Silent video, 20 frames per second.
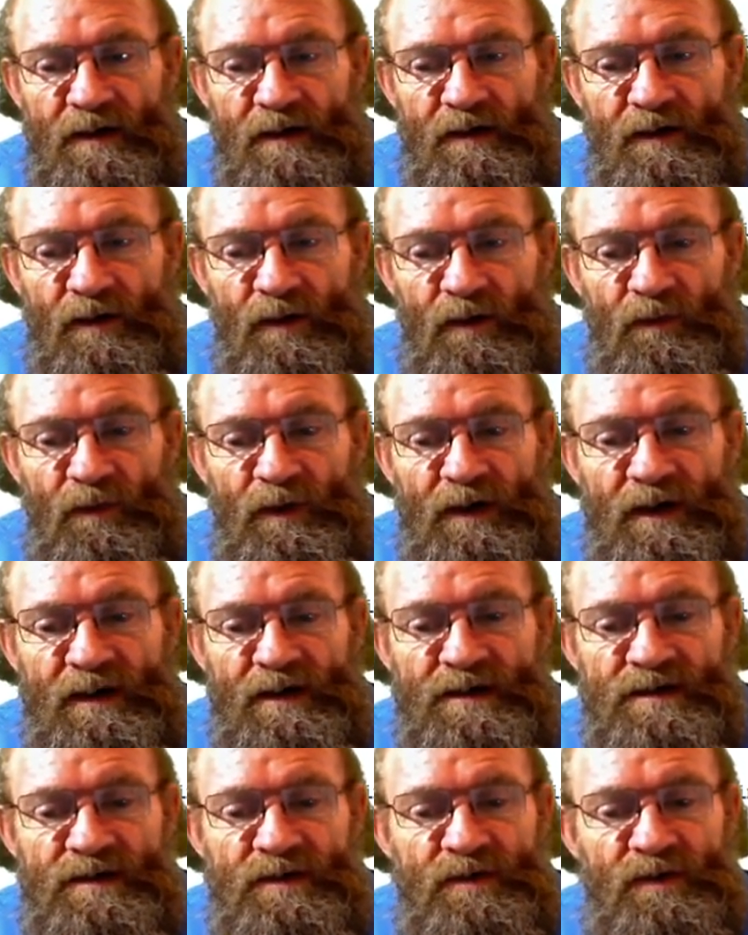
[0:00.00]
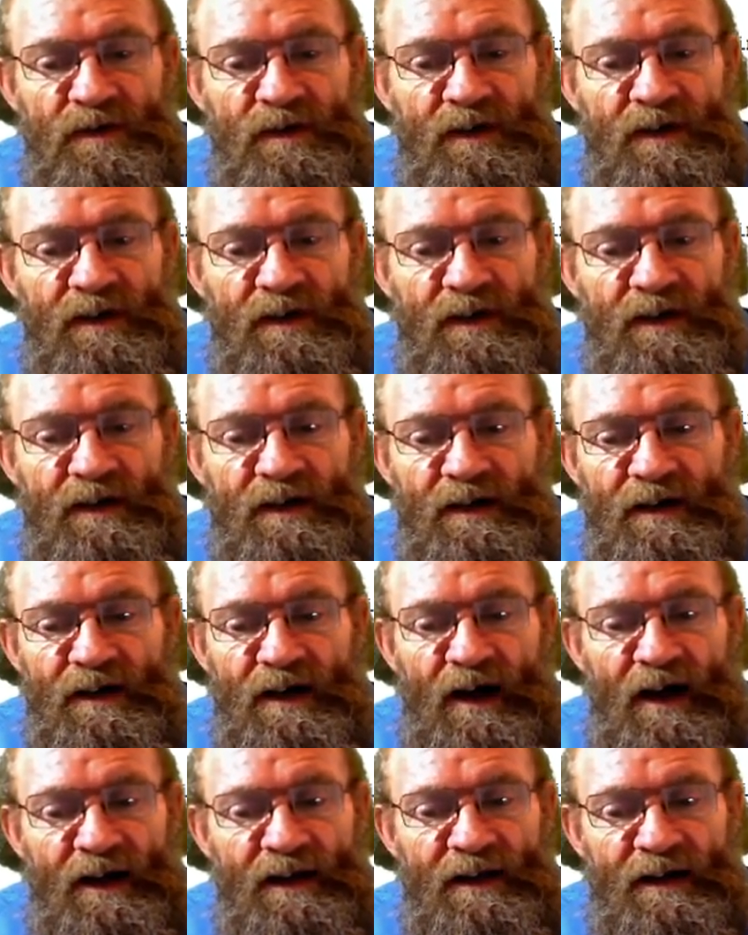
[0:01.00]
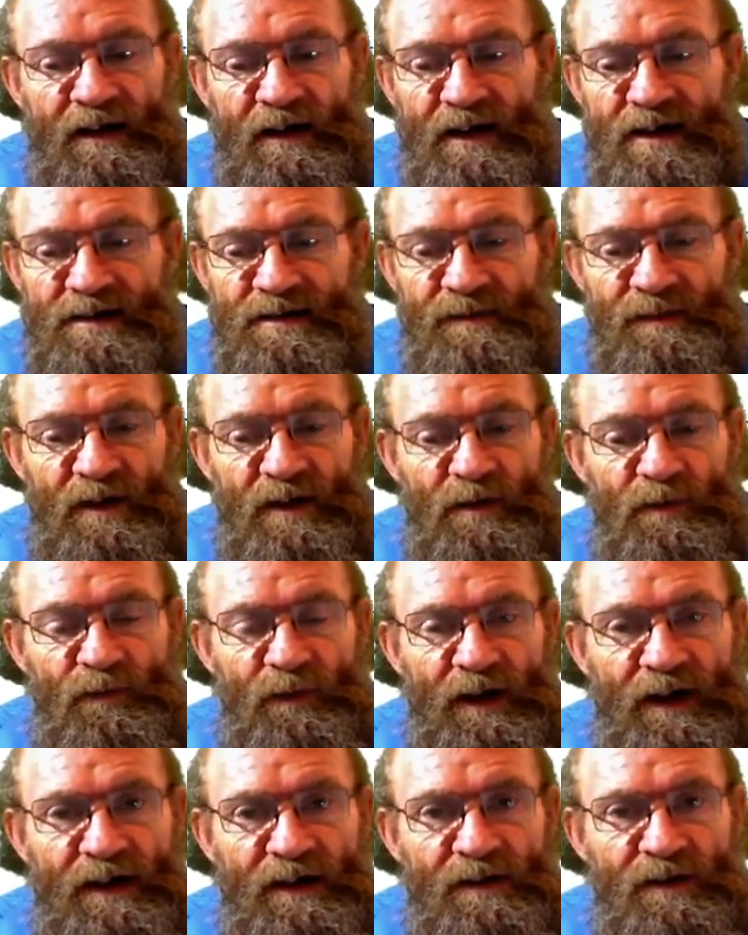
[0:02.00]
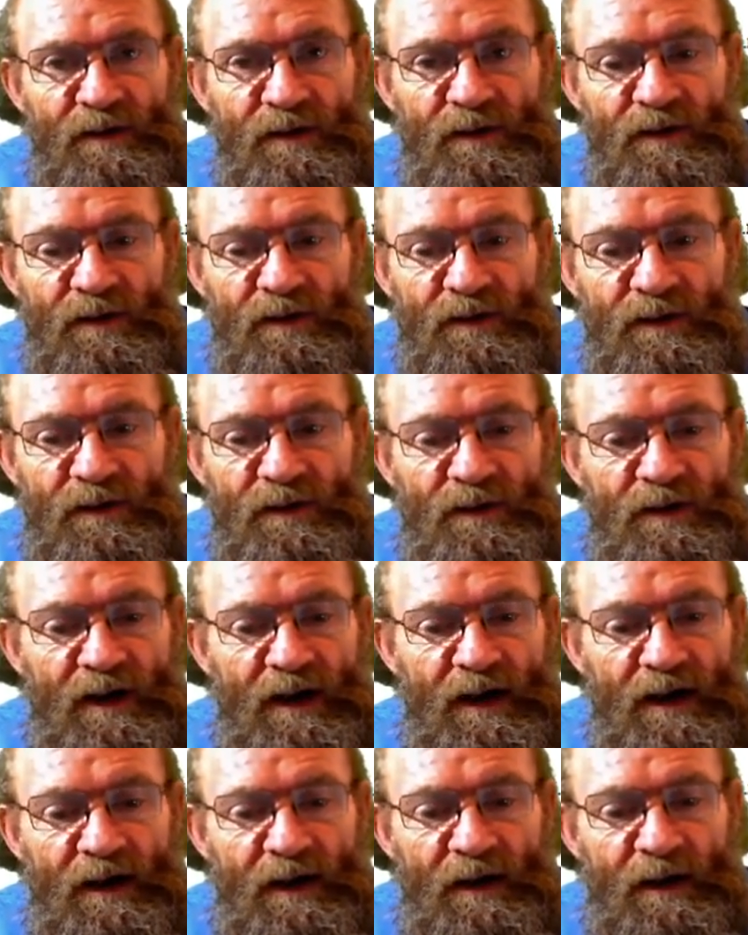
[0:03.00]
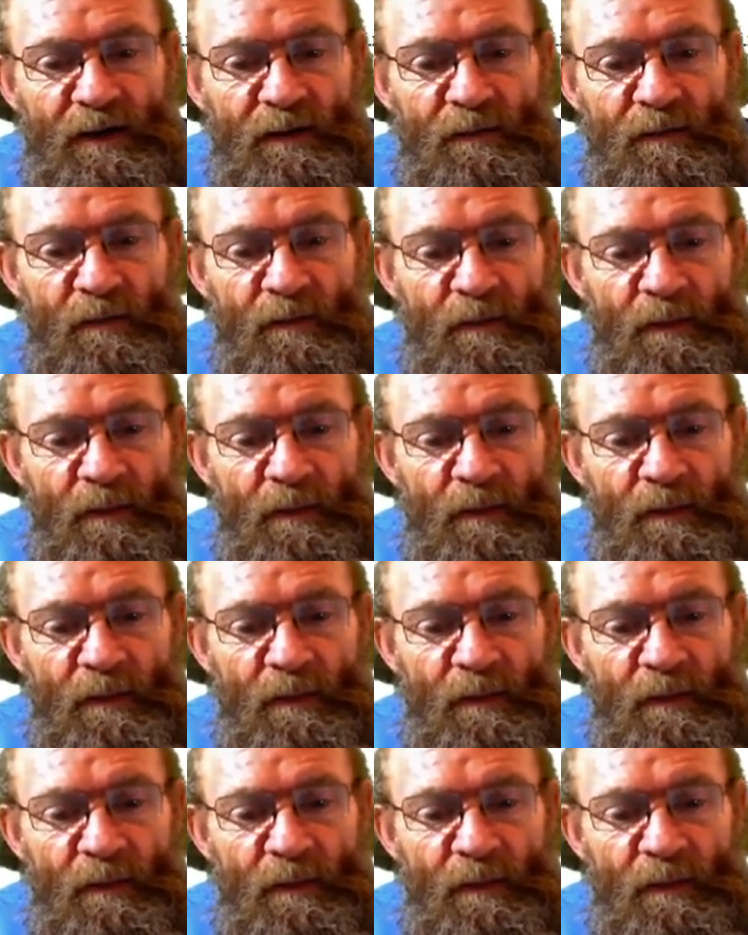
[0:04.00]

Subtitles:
convert this to either an XML file, or